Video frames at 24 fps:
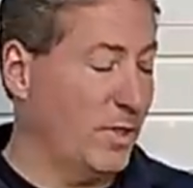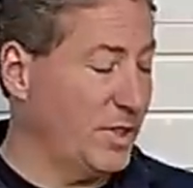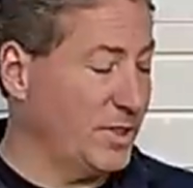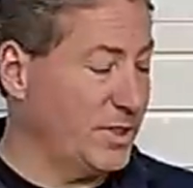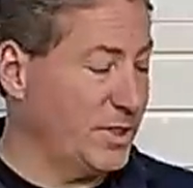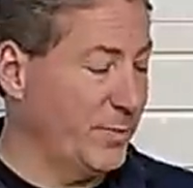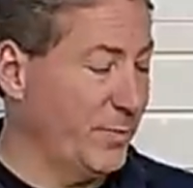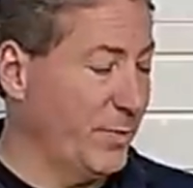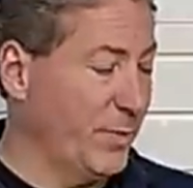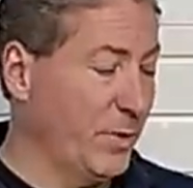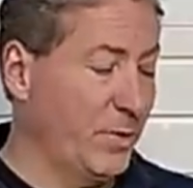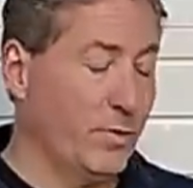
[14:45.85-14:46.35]

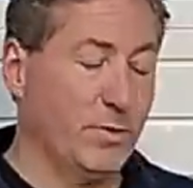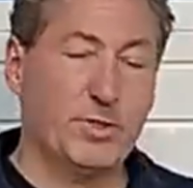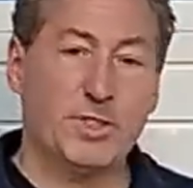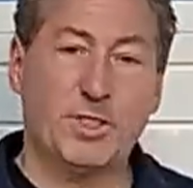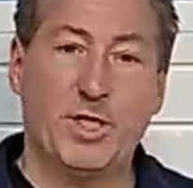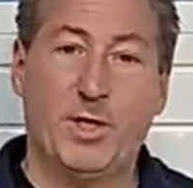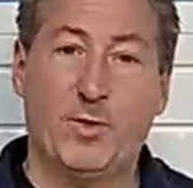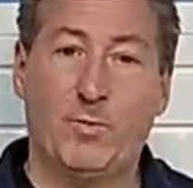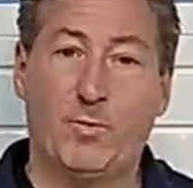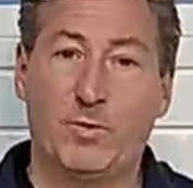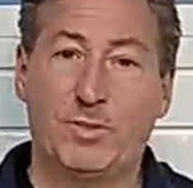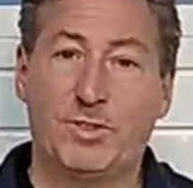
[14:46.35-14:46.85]
Let's see what it looks
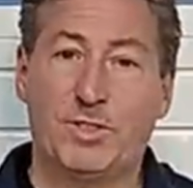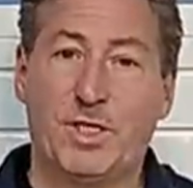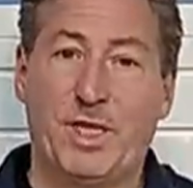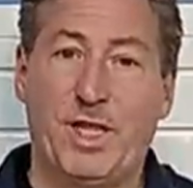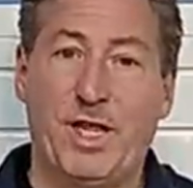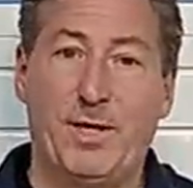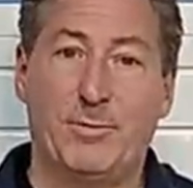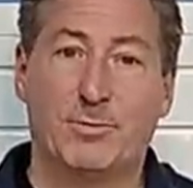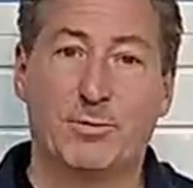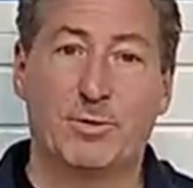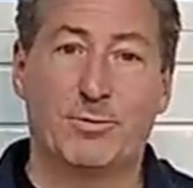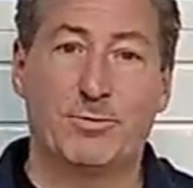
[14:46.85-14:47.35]
like once the
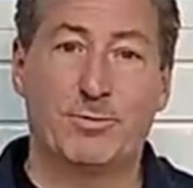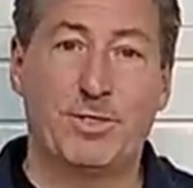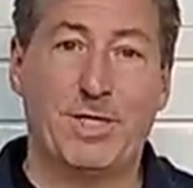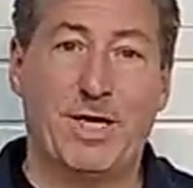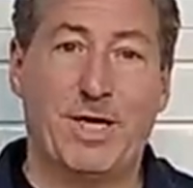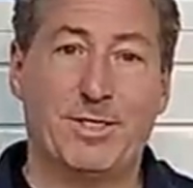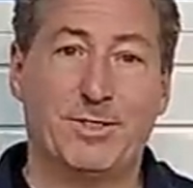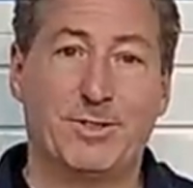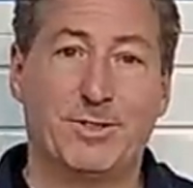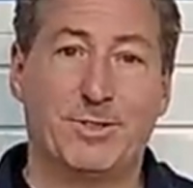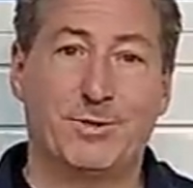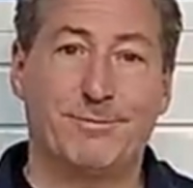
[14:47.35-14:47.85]
cables are
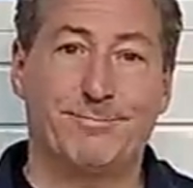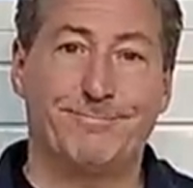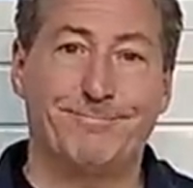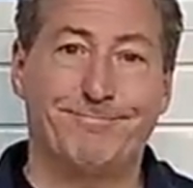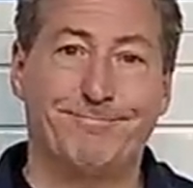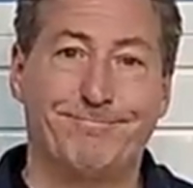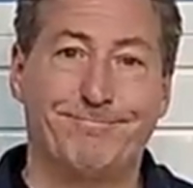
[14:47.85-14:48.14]
attached.